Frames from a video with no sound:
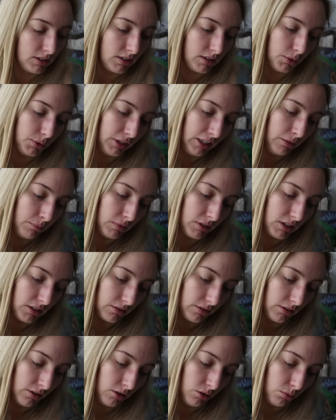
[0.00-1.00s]
silky
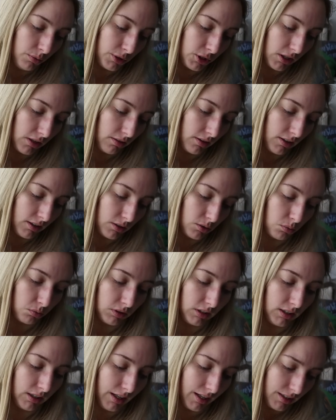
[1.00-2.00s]
material, which I think is
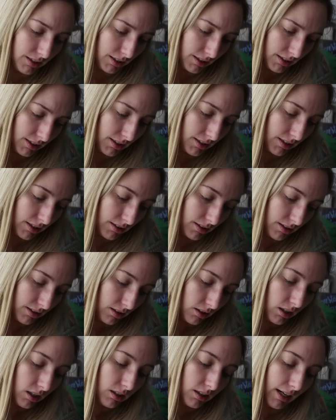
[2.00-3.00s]
really nice. It says
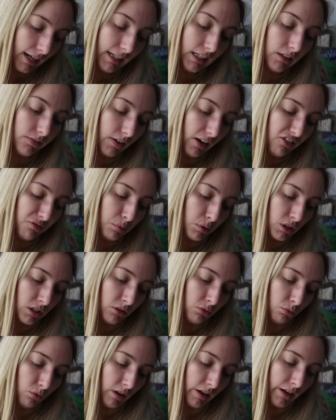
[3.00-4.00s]
it's
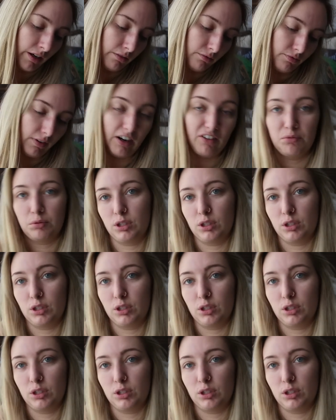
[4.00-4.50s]
95% rayon, 5%